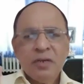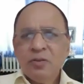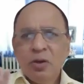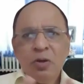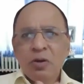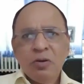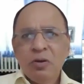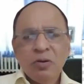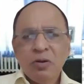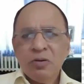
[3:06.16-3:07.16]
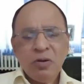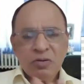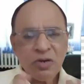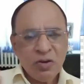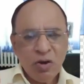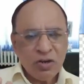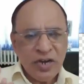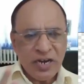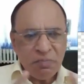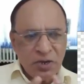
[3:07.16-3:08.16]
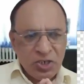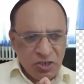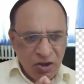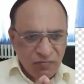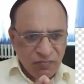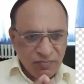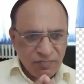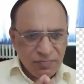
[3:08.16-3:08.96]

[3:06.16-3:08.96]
No, doctor, not that much cough.